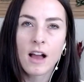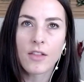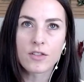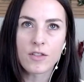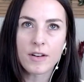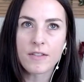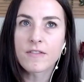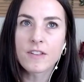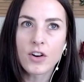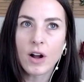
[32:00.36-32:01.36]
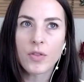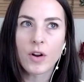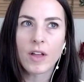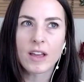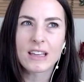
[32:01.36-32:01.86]
There's a lot of fear out
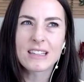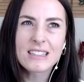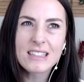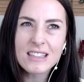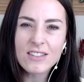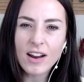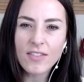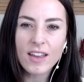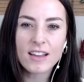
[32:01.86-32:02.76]
there. Like, is this the right thing?